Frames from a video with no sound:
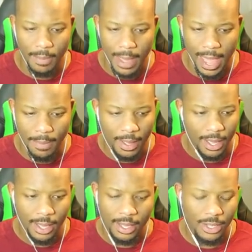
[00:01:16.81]
the map.
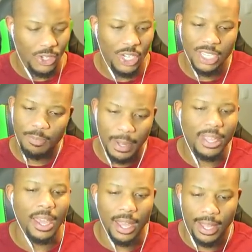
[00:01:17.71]
Just
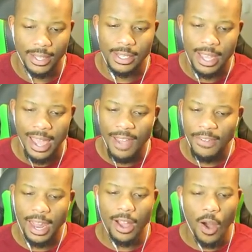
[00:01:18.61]
because I
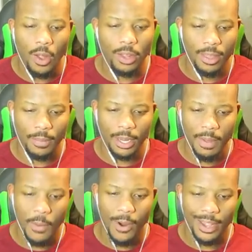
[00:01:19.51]
feel like all of them are gonna
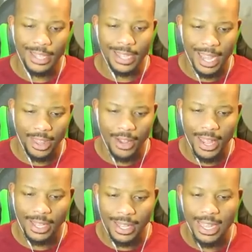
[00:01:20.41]
be working together,
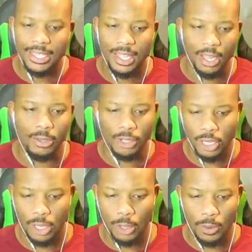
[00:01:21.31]
at least those
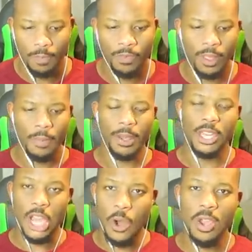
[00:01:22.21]
two. But
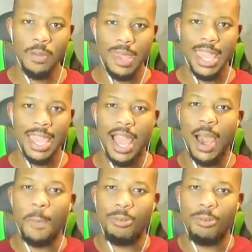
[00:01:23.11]
knowing me, I'll